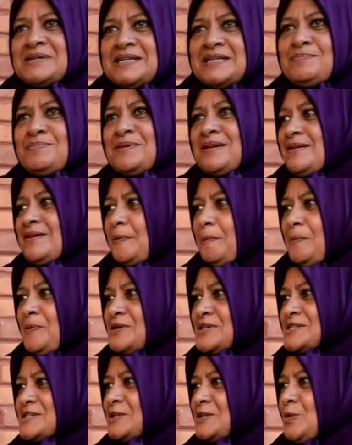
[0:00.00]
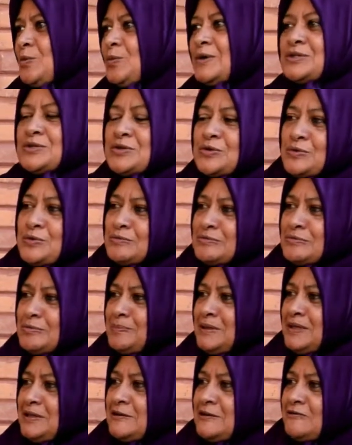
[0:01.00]
It's me being the person
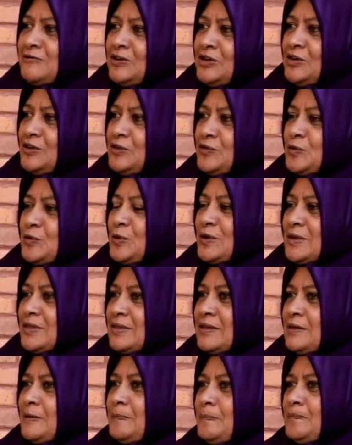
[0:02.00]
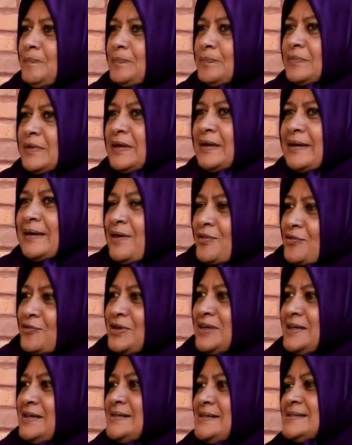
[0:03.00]
wanted to be involved with
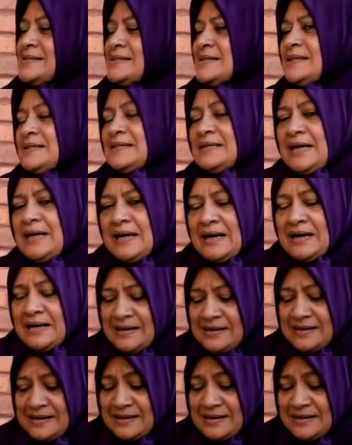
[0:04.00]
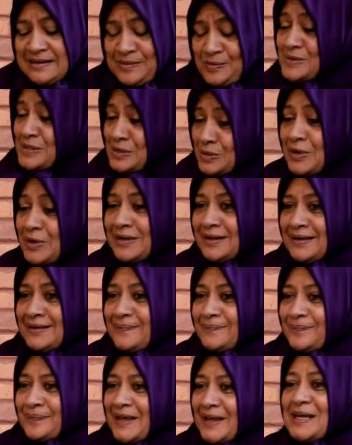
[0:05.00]
gatherings, and I was
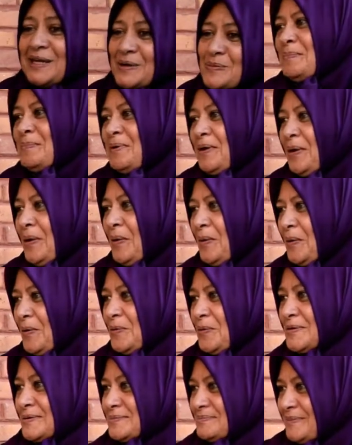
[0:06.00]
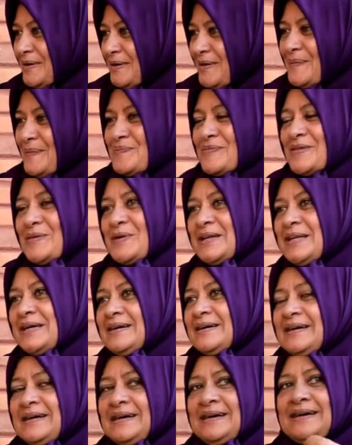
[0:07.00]
looking. Lo and behold,
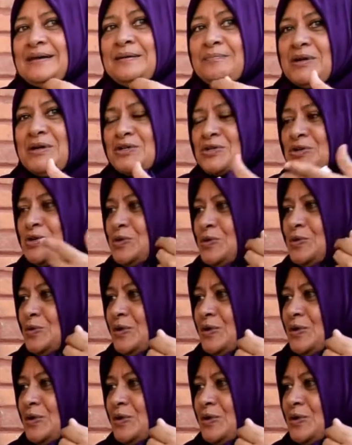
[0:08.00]
when I